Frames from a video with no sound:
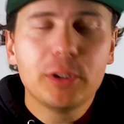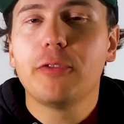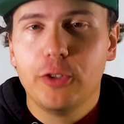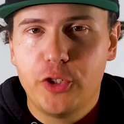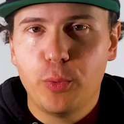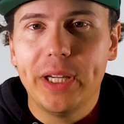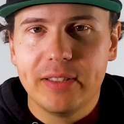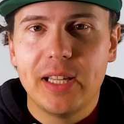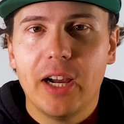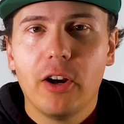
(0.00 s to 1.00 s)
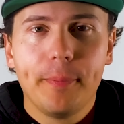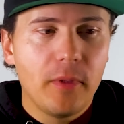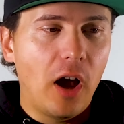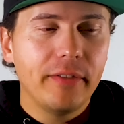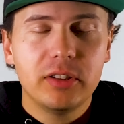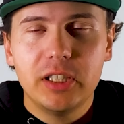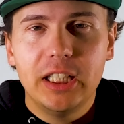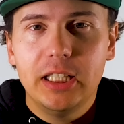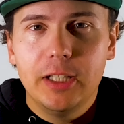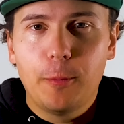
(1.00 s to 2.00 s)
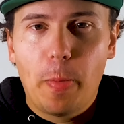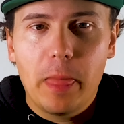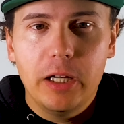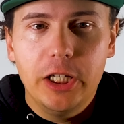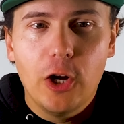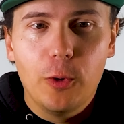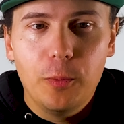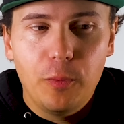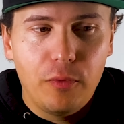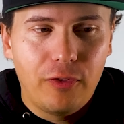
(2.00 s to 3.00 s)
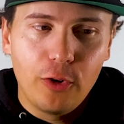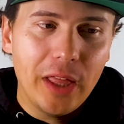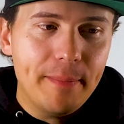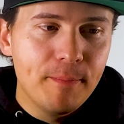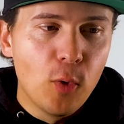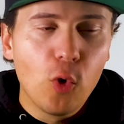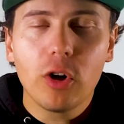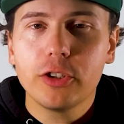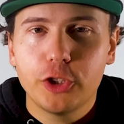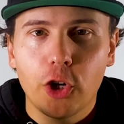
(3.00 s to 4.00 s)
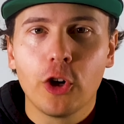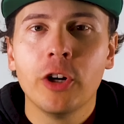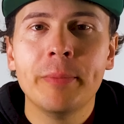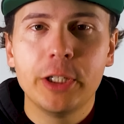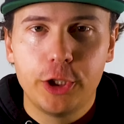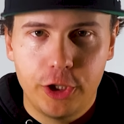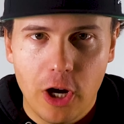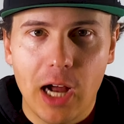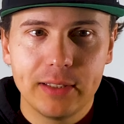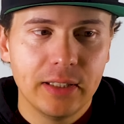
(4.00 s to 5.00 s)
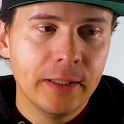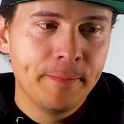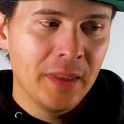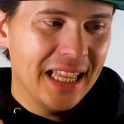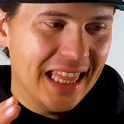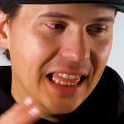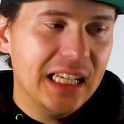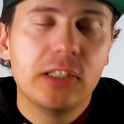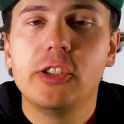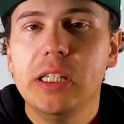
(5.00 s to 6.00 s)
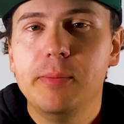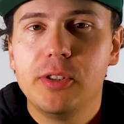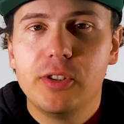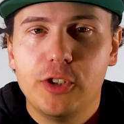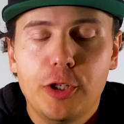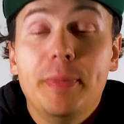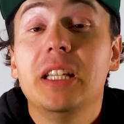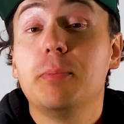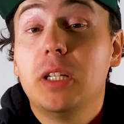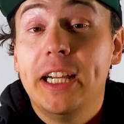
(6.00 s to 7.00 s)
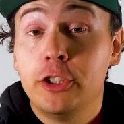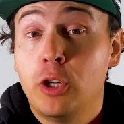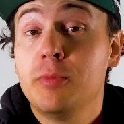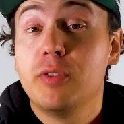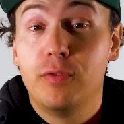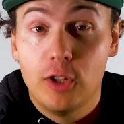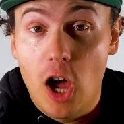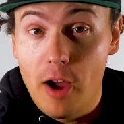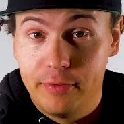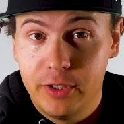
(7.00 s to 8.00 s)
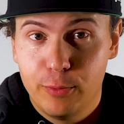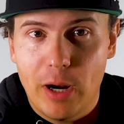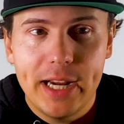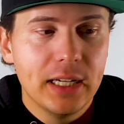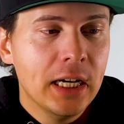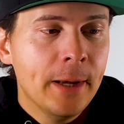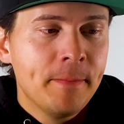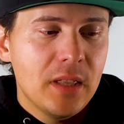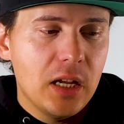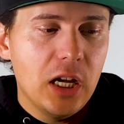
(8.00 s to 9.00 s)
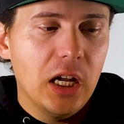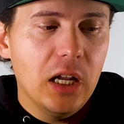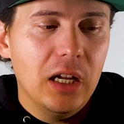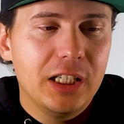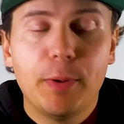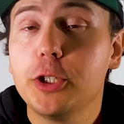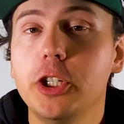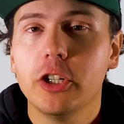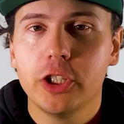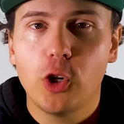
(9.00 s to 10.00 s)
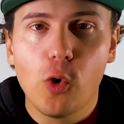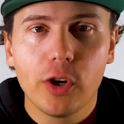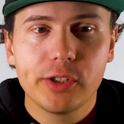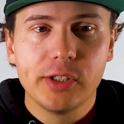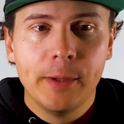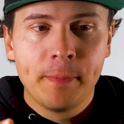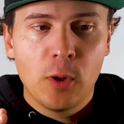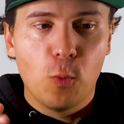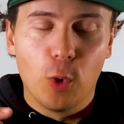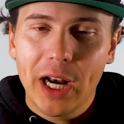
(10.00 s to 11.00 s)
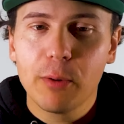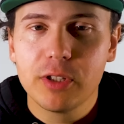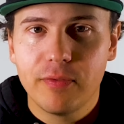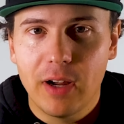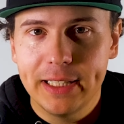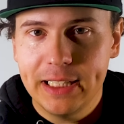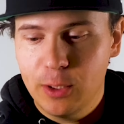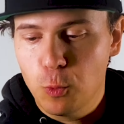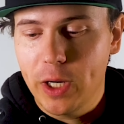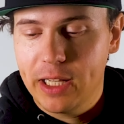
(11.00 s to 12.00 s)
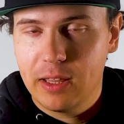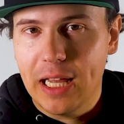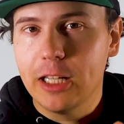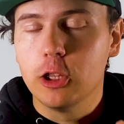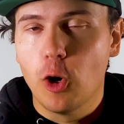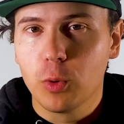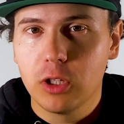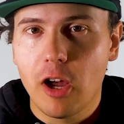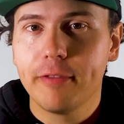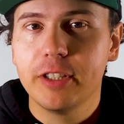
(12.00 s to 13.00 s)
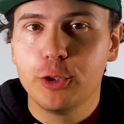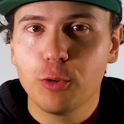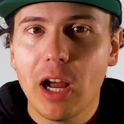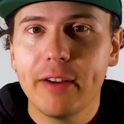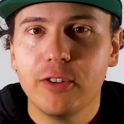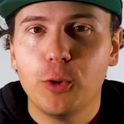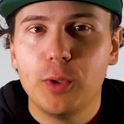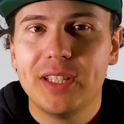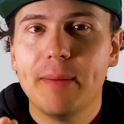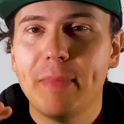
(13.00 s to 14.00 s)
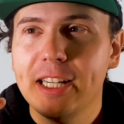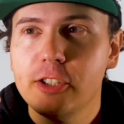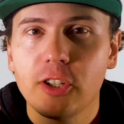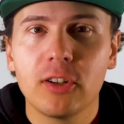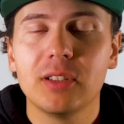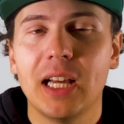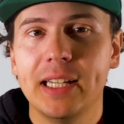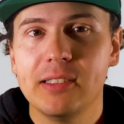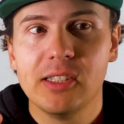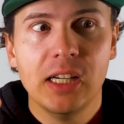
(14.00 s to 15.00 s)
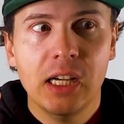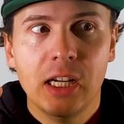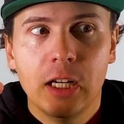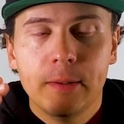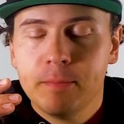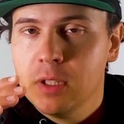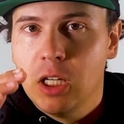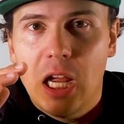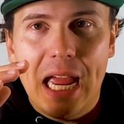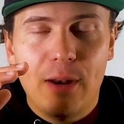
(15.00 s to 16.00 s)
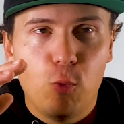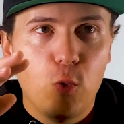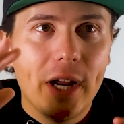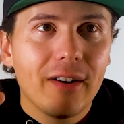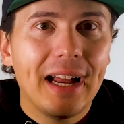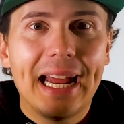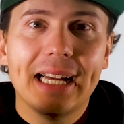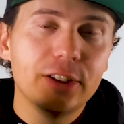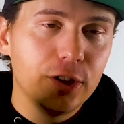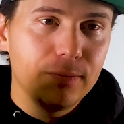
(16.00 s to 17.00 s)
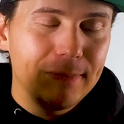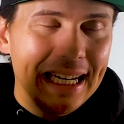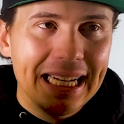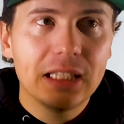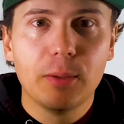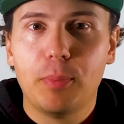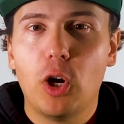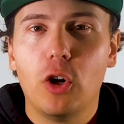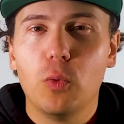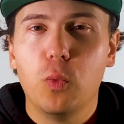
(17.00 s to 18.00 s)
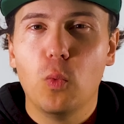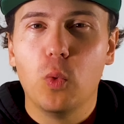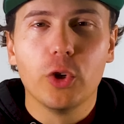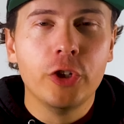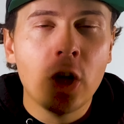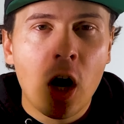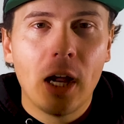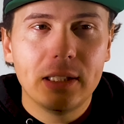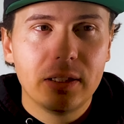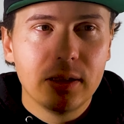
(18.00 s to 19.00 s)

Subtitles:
different swings there. Obviously, you know, for the more tournament shot, this seems to be the play in terms of loft, right? Especially the course, what I was finding with a lower lofted driver was that my start lines and where I had to hit the ball were not